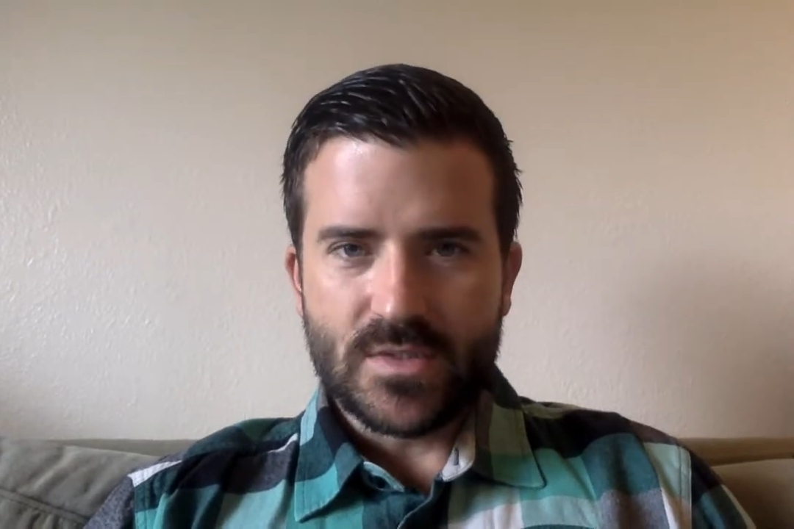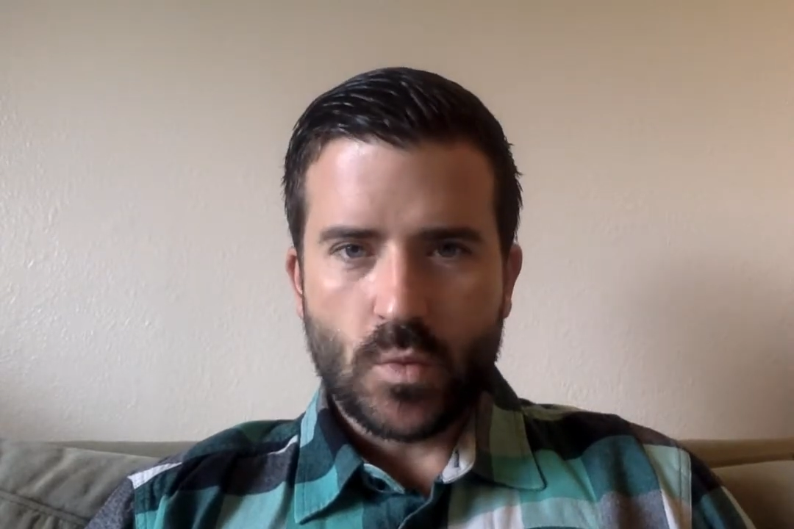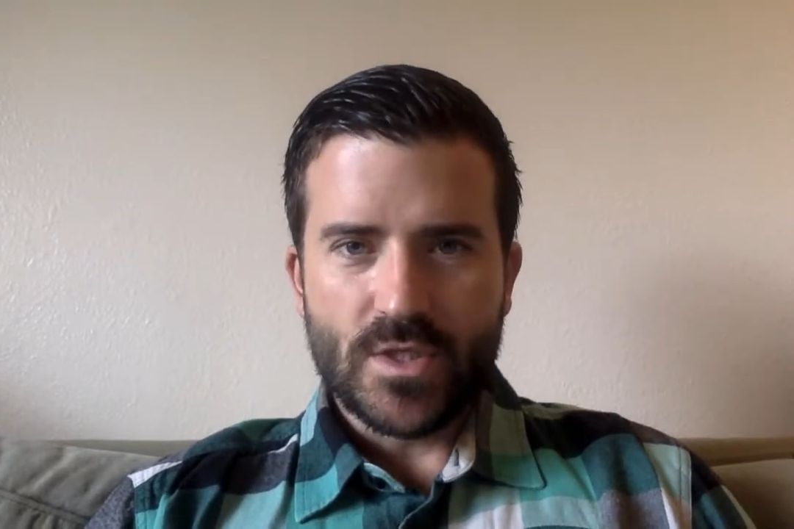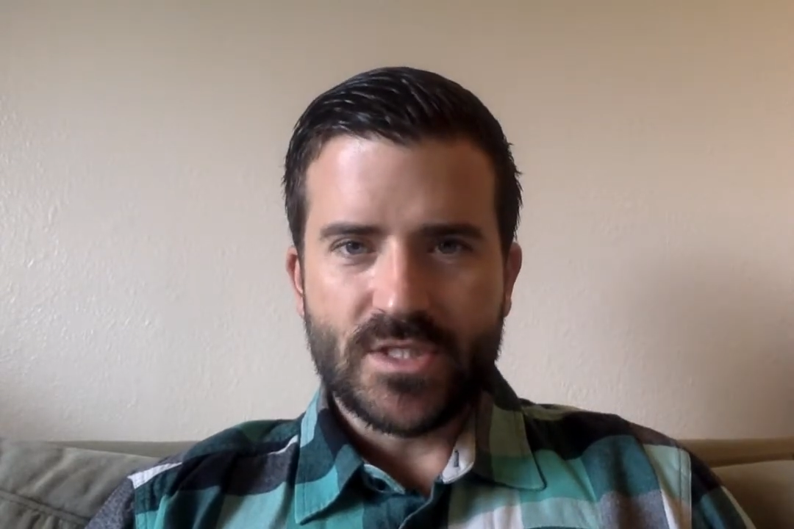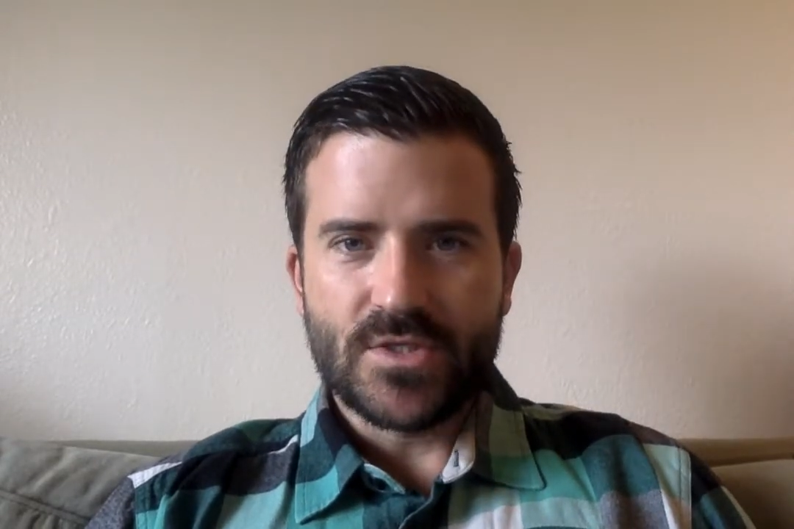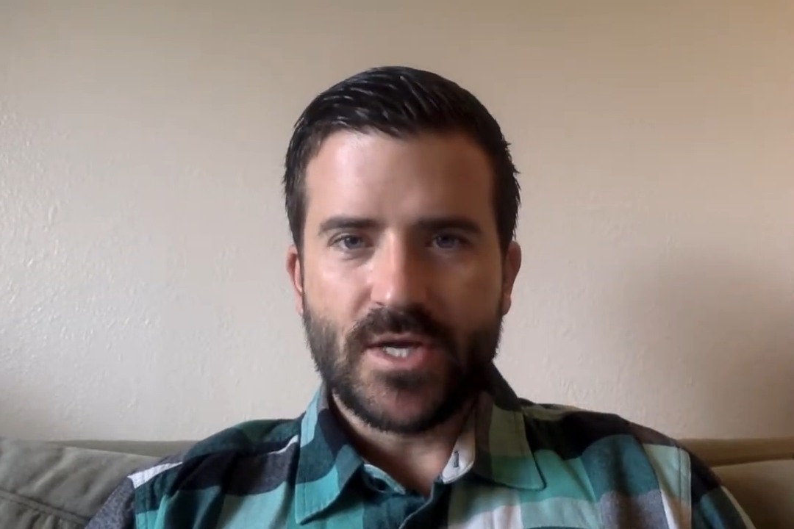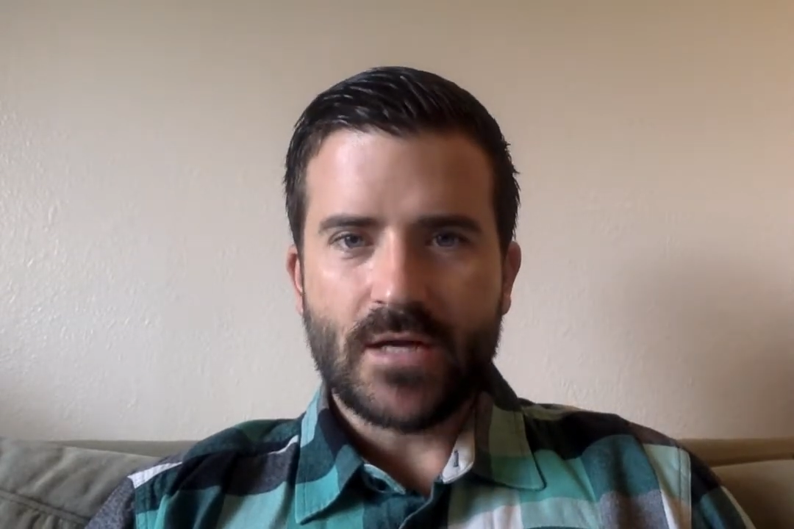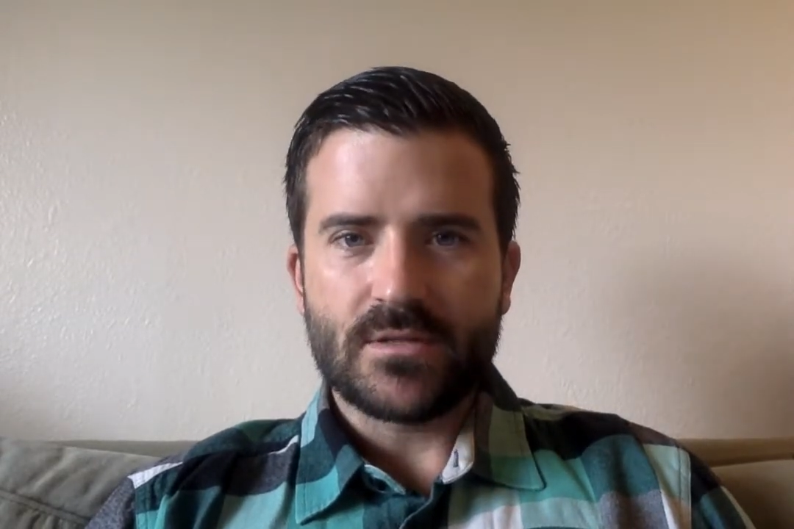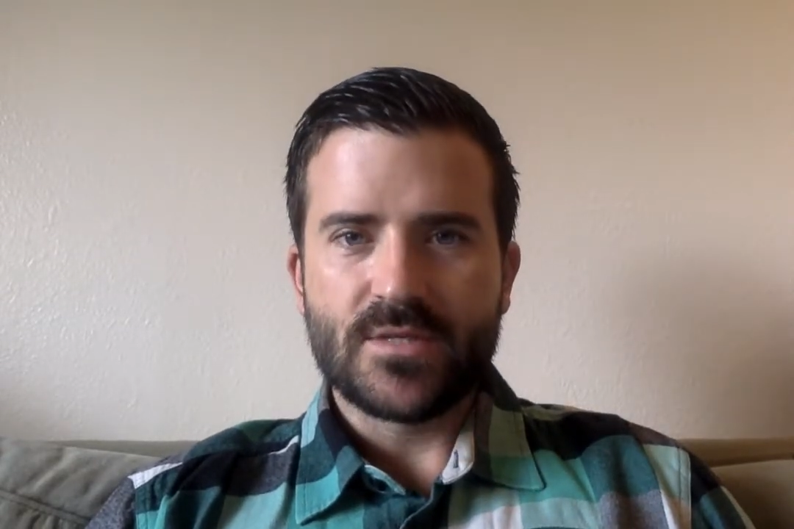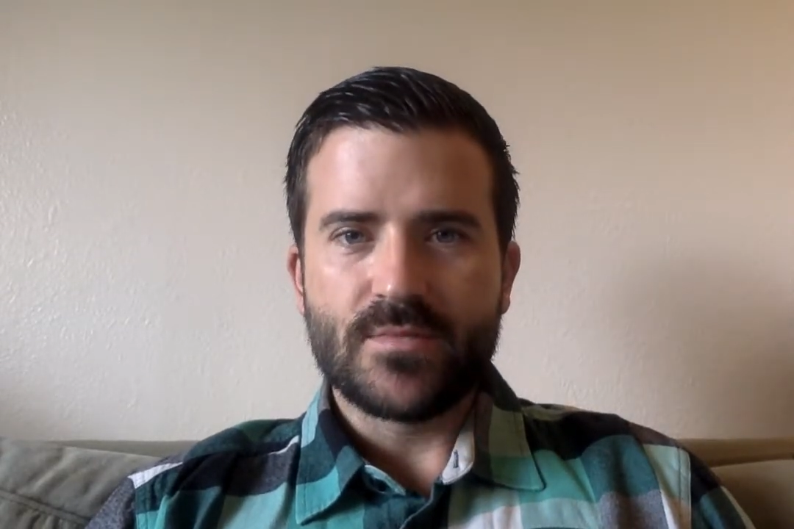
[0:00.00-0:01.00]
what stood
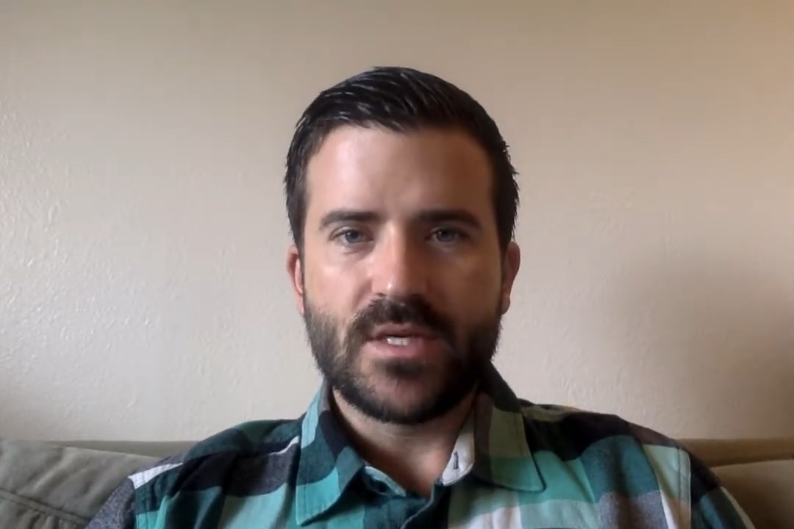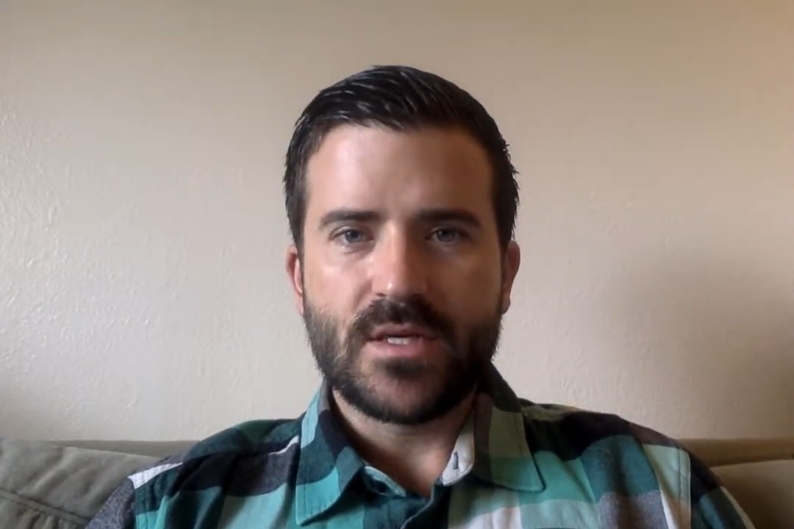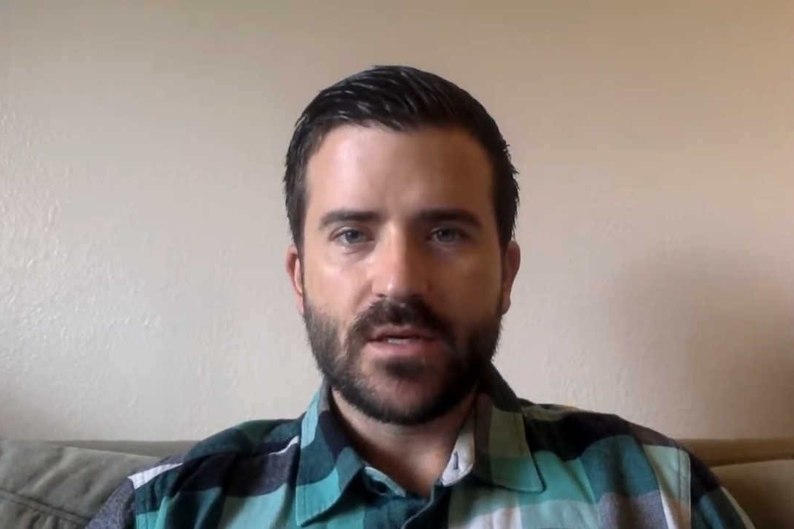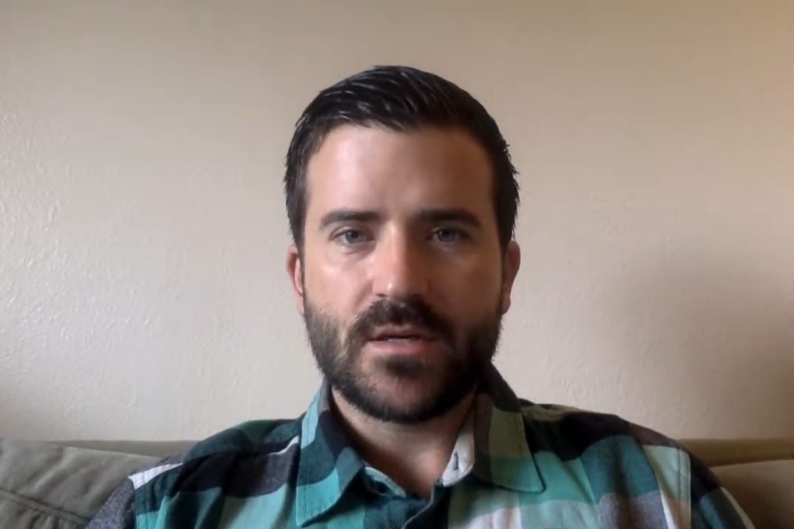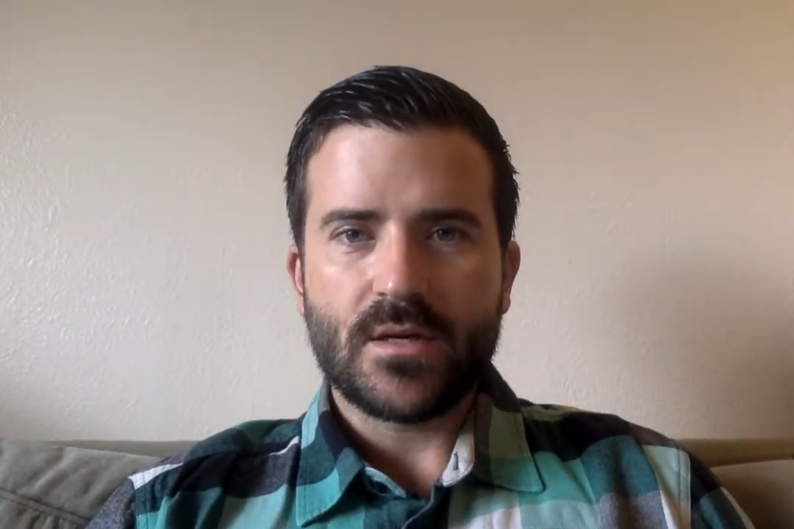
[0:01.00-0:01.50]
out to me.